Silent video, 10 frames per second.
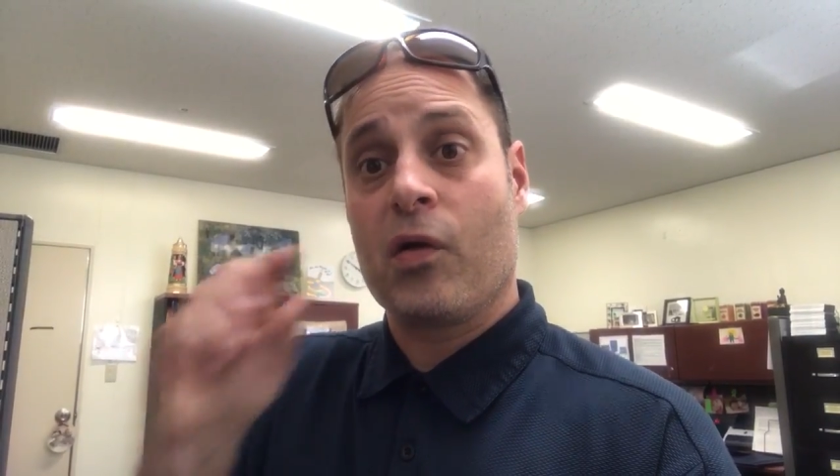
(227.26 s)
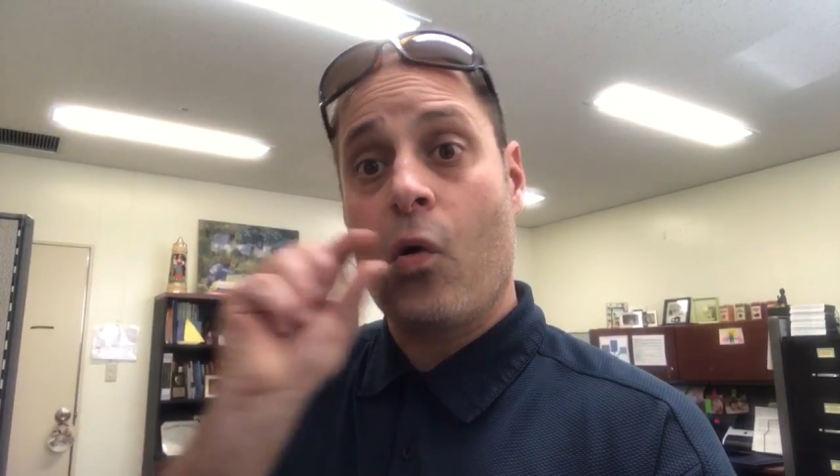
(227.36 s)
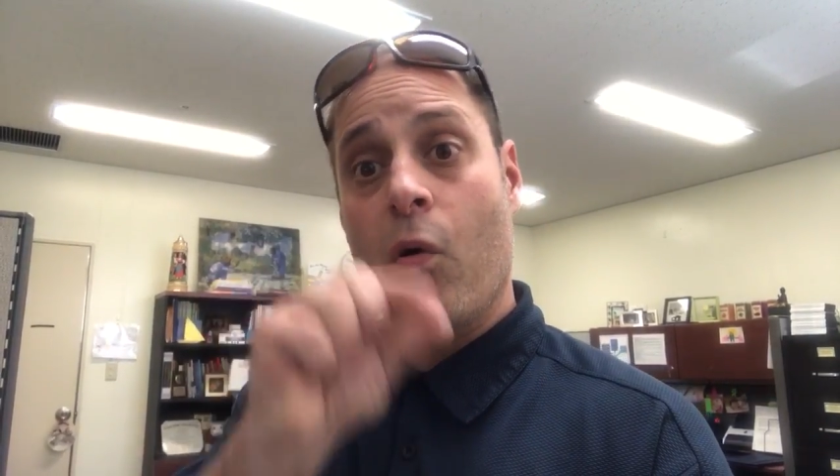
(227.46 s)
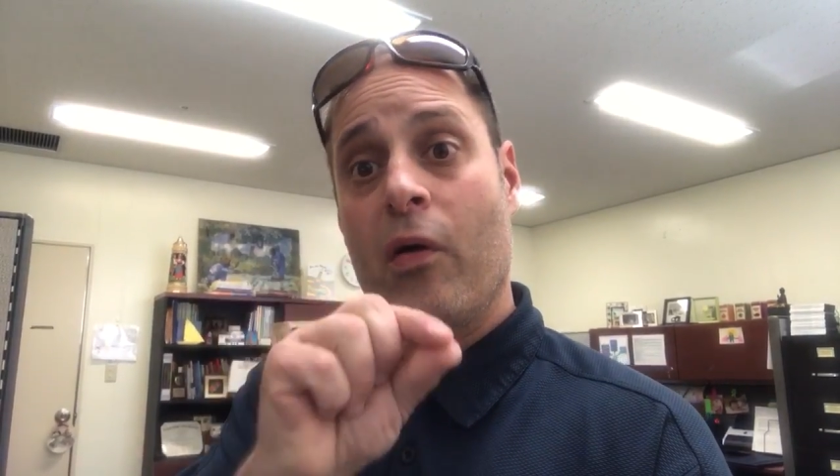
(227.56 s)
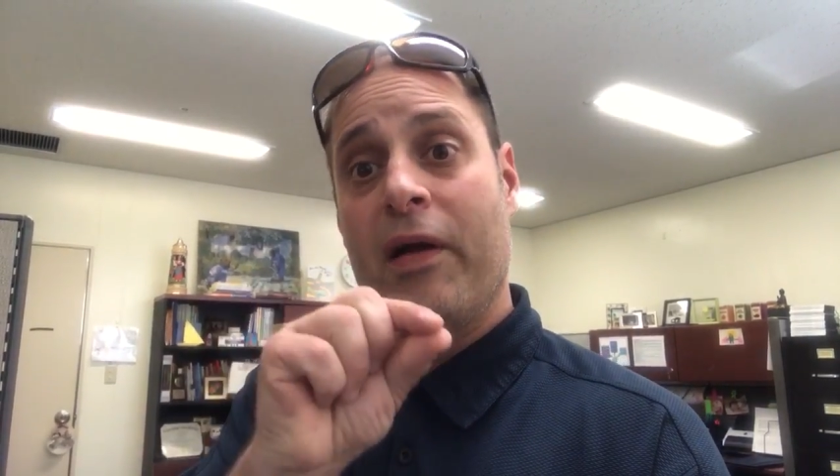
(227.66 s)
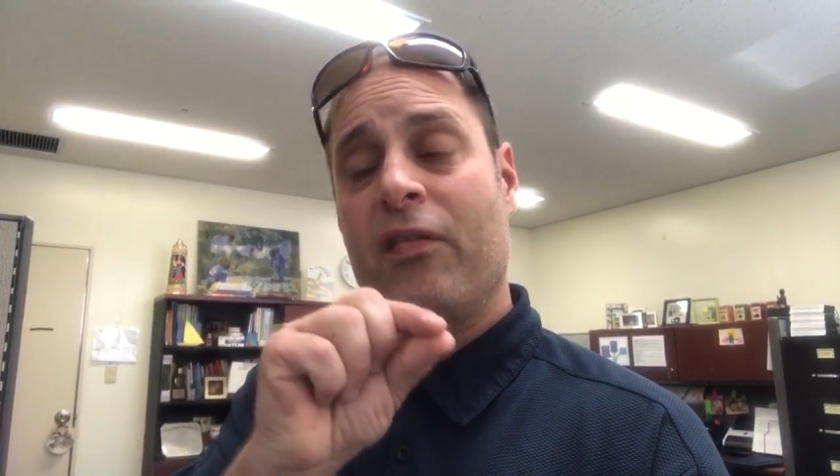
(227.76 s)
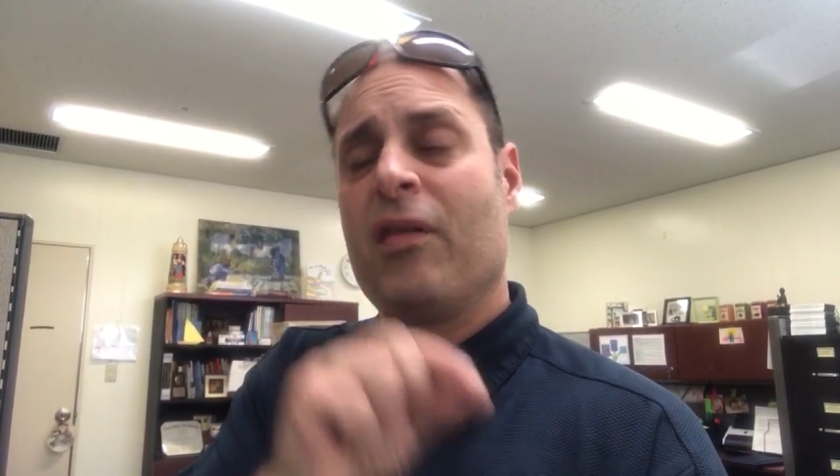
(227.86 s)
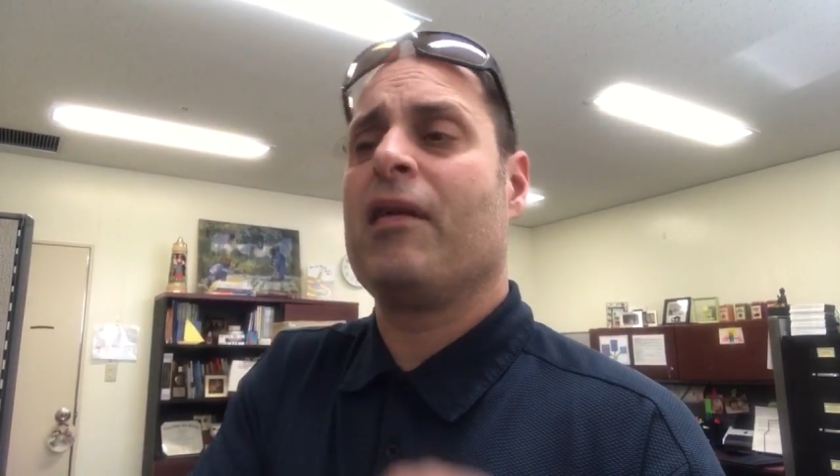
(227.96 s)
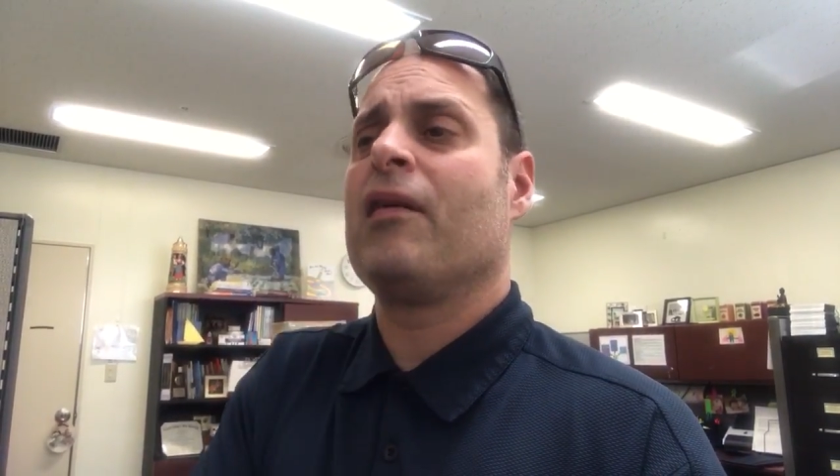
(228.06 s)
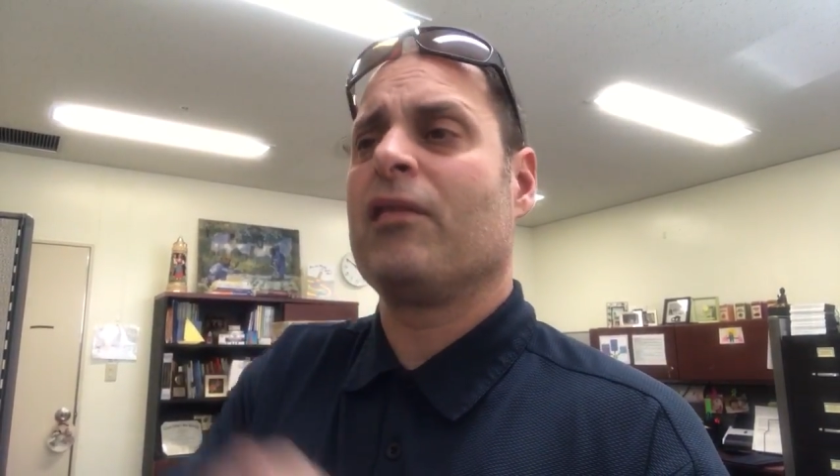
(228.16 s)
the
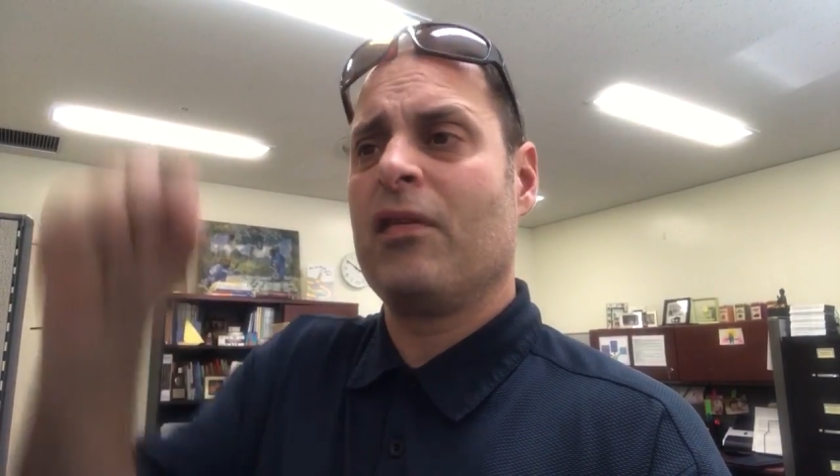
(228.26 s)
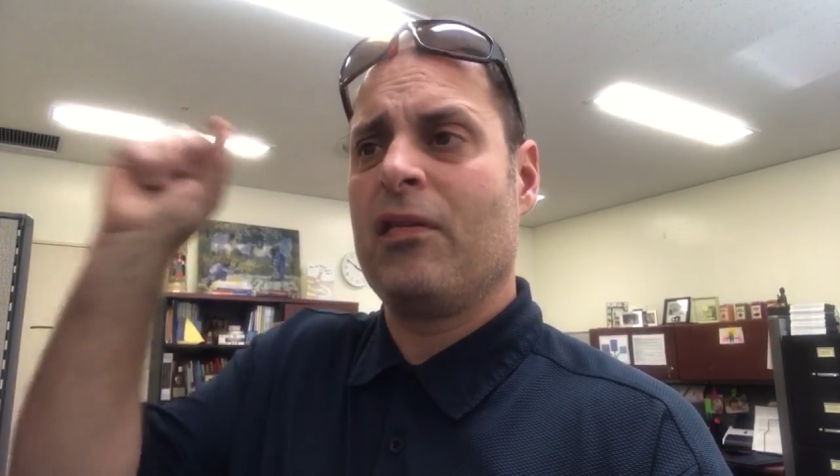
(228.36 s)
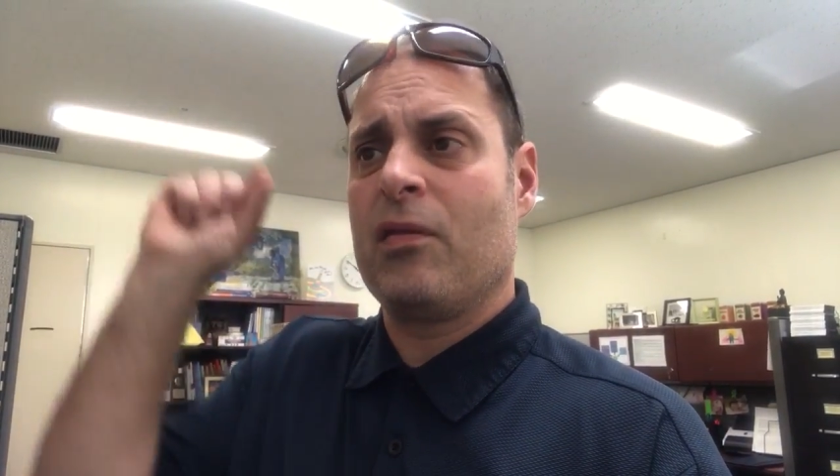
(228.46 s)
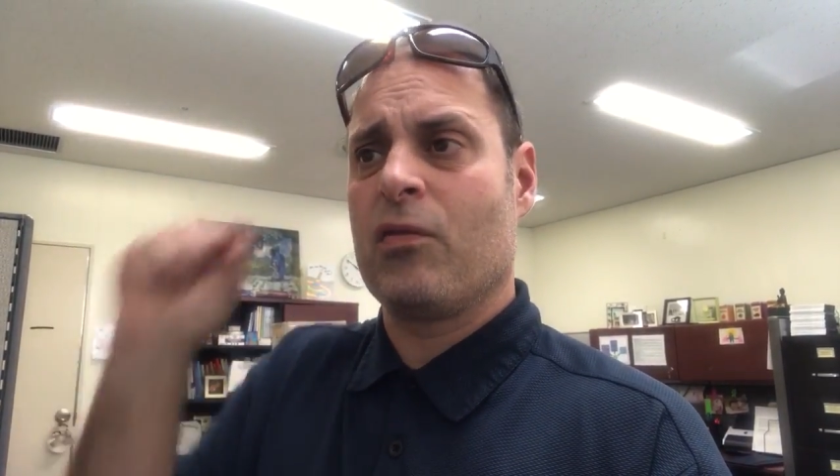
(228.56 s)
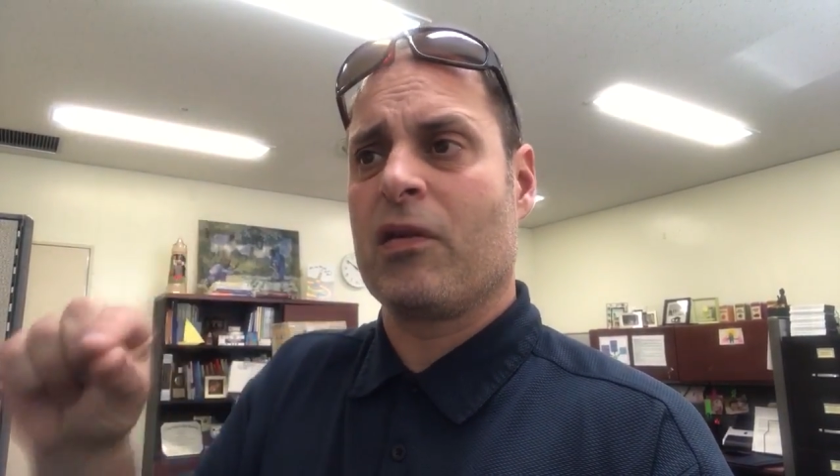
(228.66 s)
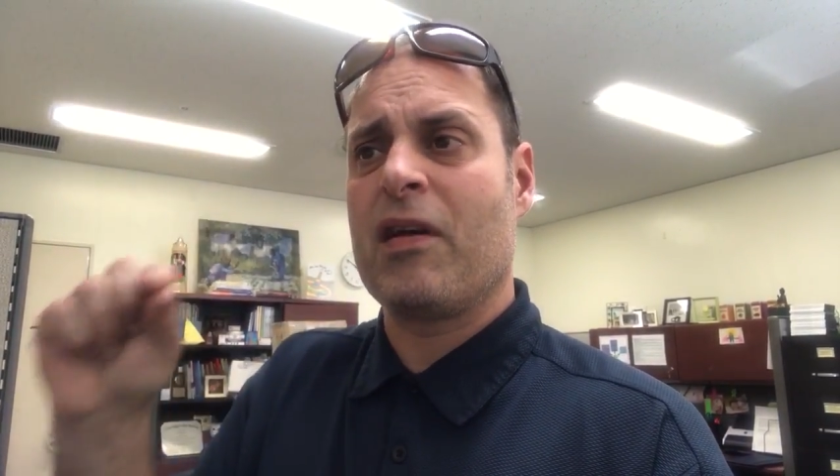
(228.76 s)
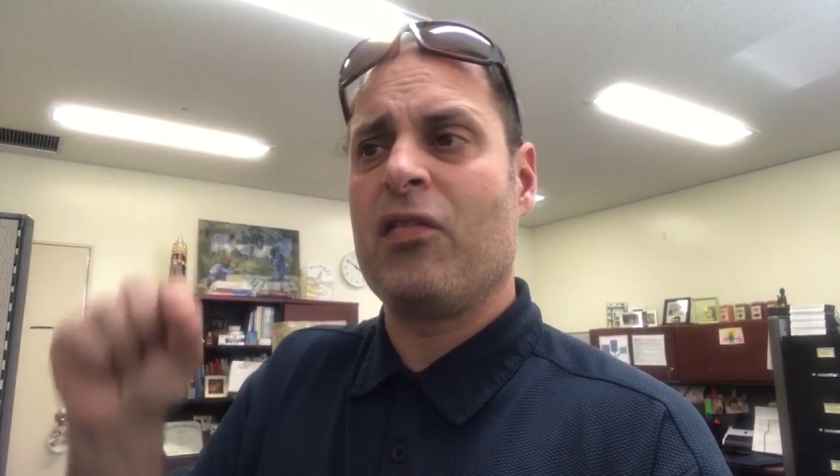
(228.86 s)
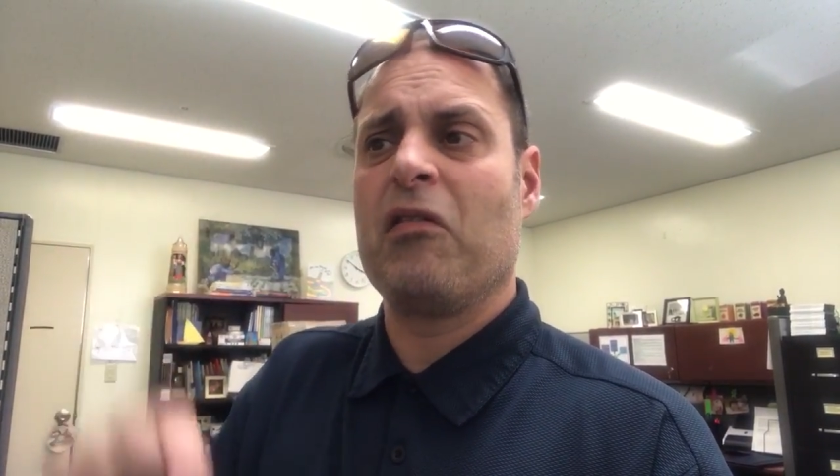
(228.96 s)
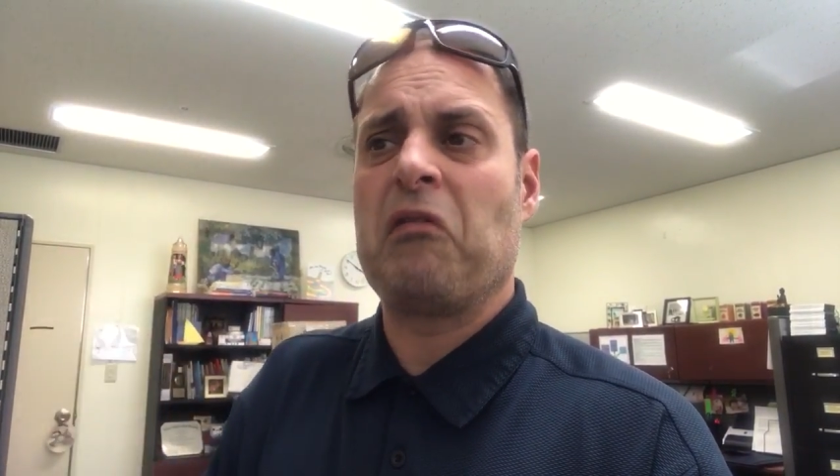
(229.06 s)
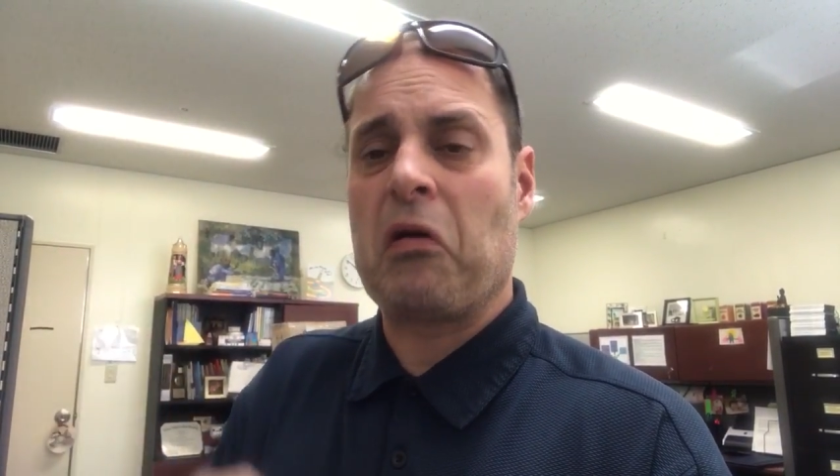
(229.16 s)
correlation analysis and
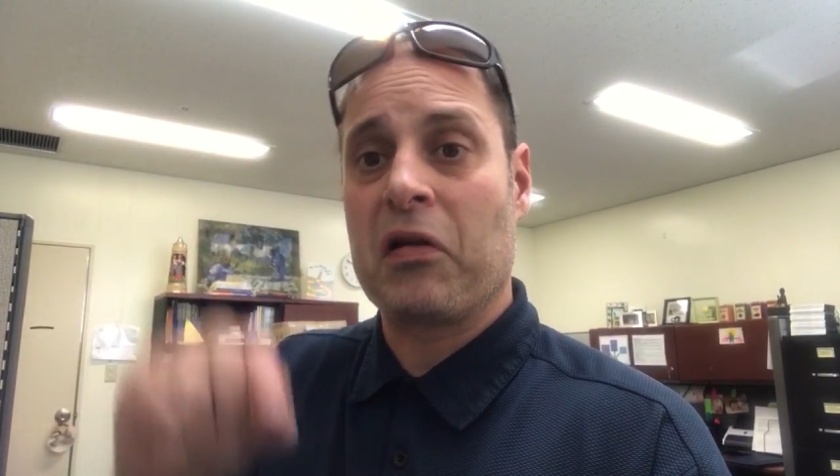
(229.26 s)
regression